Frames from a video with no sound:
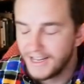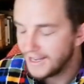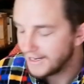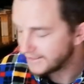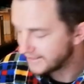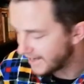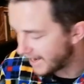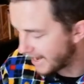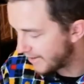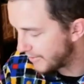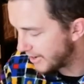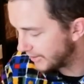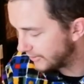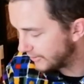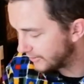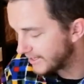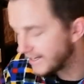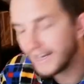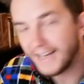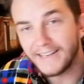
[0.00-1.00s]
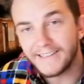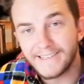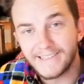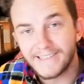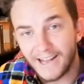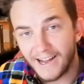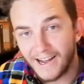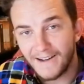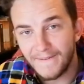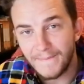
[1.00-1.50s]
Today, we're looking at
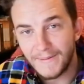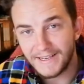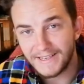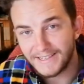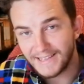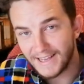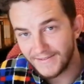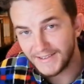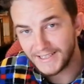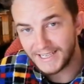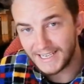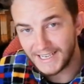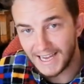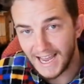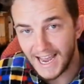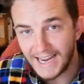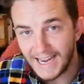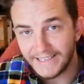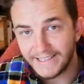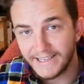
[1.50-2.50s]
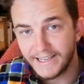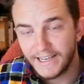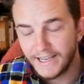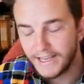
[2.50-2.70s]
Psalm 78,